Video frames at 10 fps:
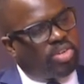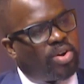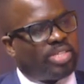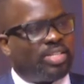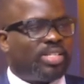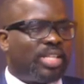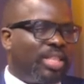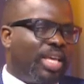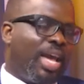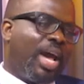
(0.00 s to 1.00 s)
seriousness
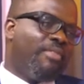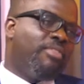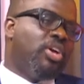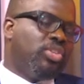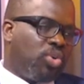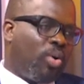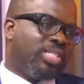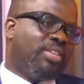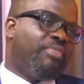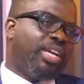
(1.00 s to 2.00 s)
that they have
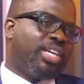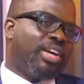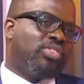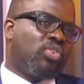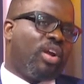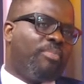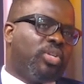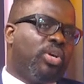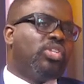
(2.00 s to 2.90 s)
towards the fight against corruption.